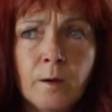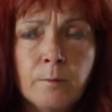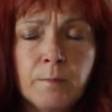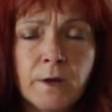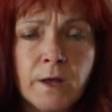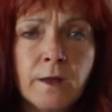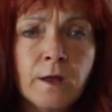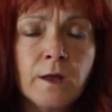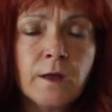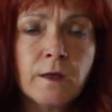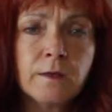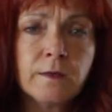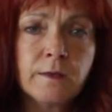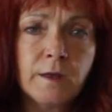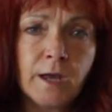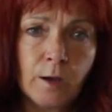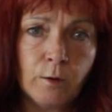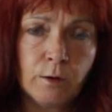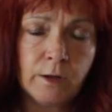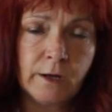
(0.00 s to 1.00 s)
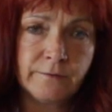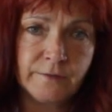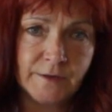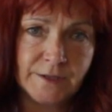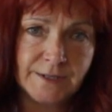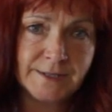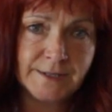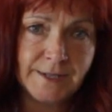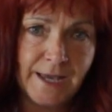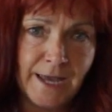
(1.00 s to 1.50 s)
But they all have
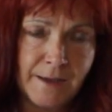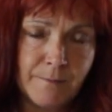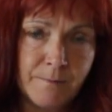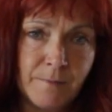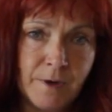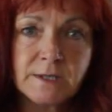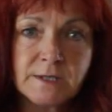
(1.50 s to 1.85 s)
the same